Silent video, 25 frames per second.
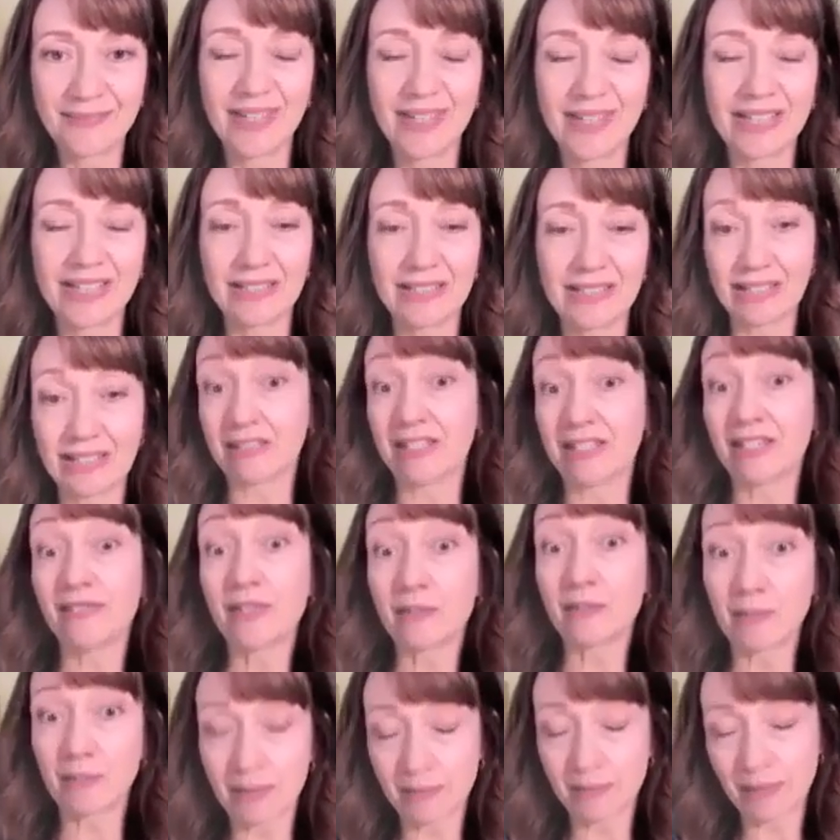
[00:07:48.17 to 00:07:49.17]
and
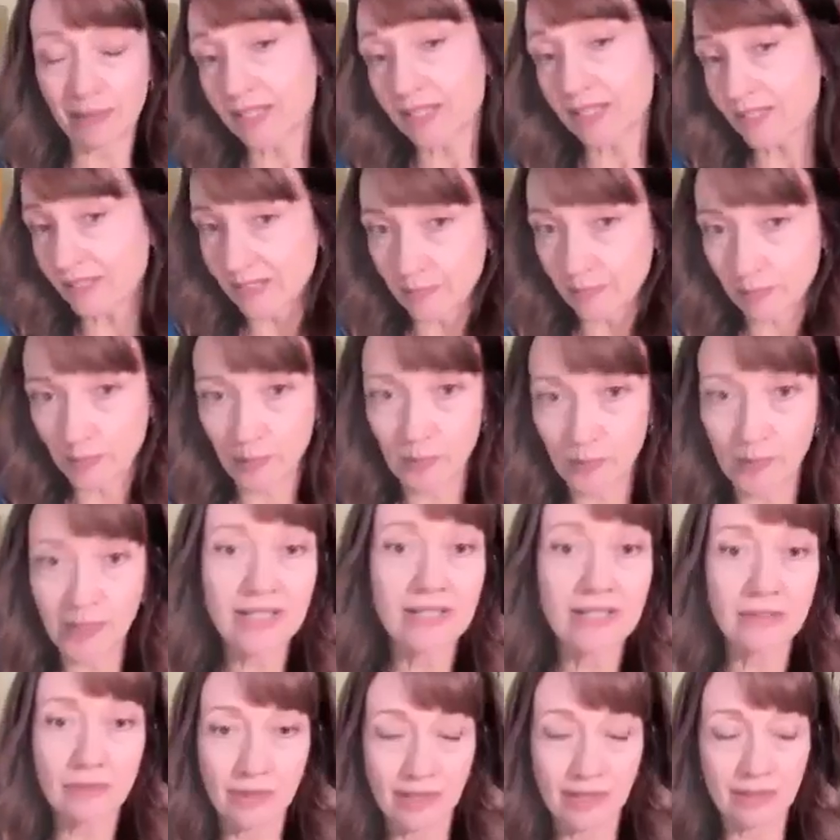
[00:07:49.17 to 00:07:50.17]
giving my best, number
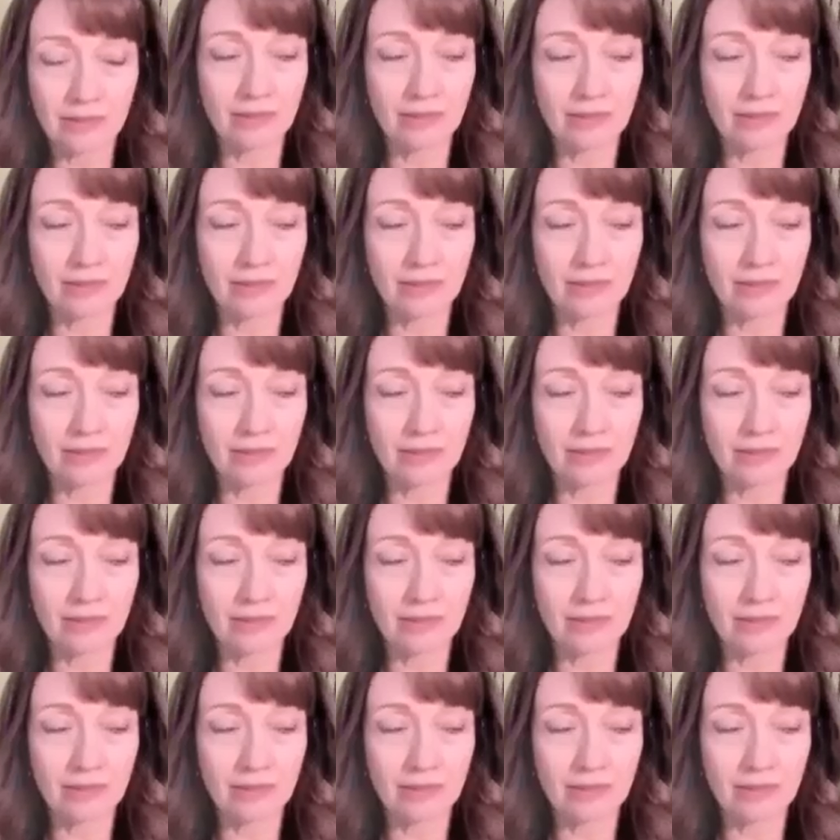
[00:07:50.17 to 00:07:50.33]
one, so